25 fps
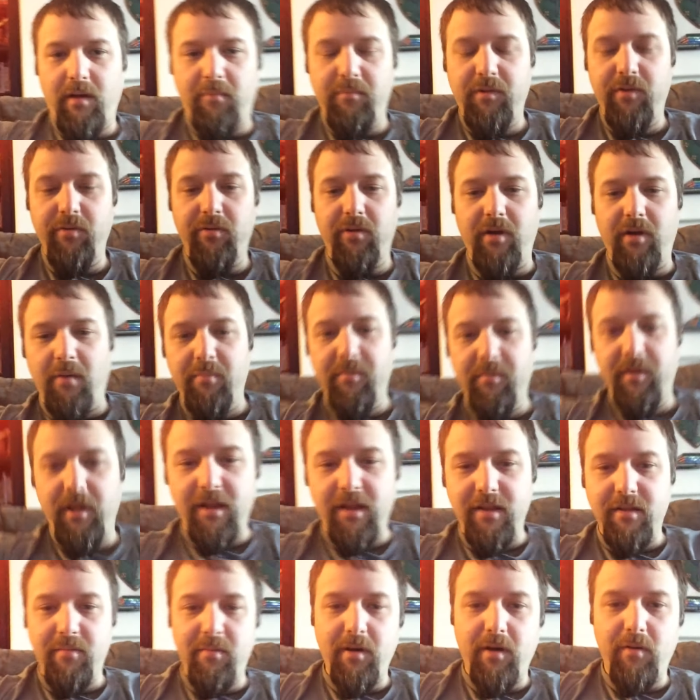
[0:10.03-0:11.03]
doing
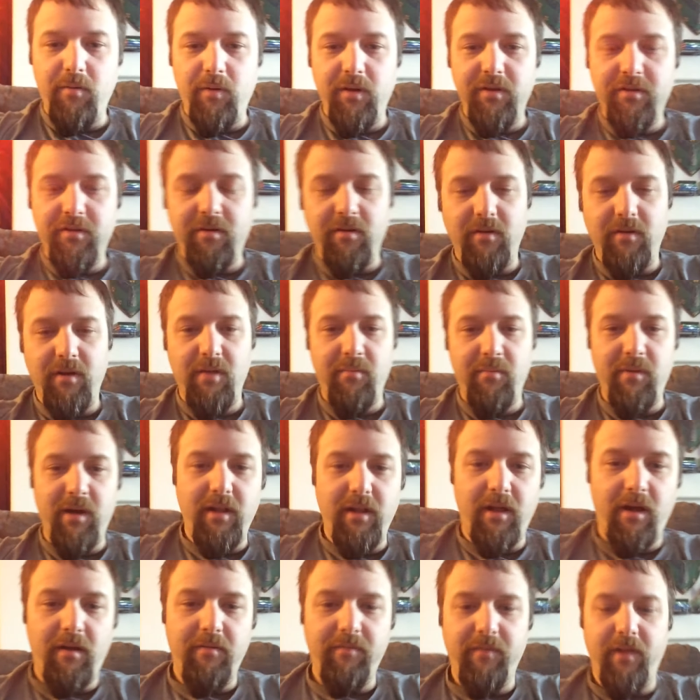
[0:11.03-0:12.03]
updates about what's going on in my
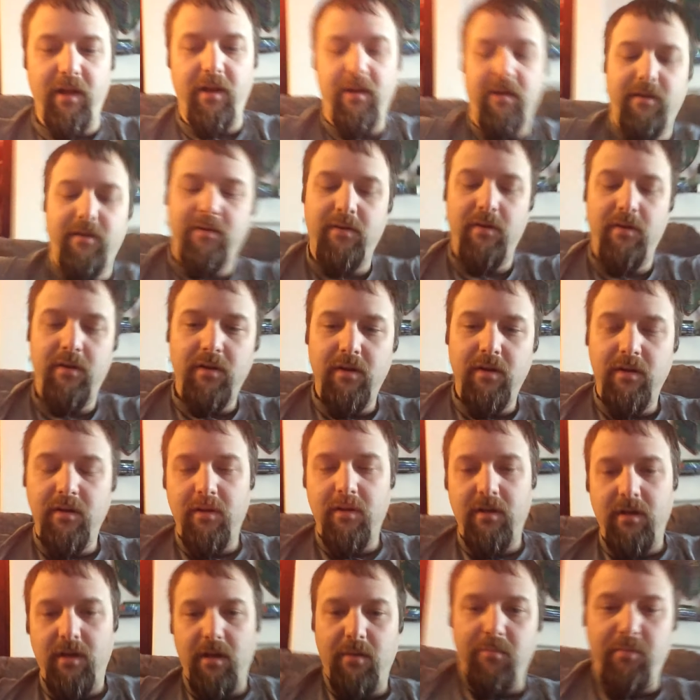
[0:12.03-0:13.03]
life now,
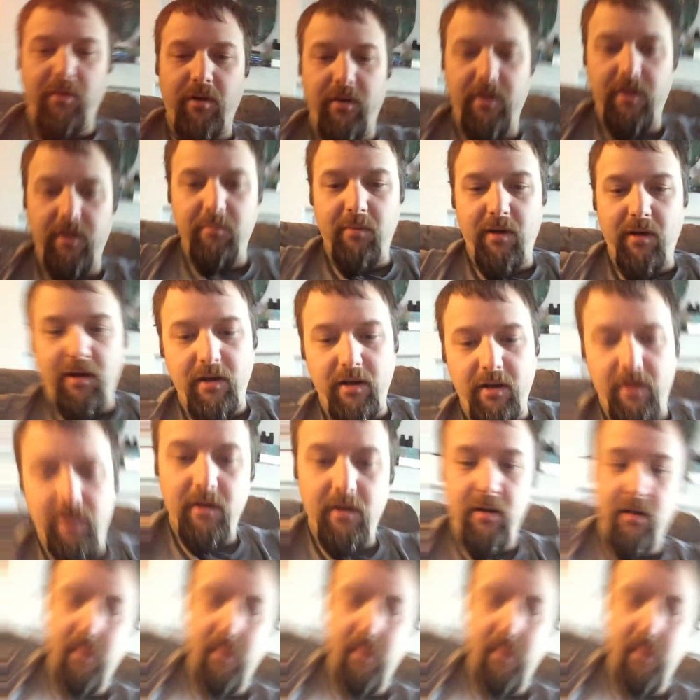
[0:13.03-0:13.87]
I brought in my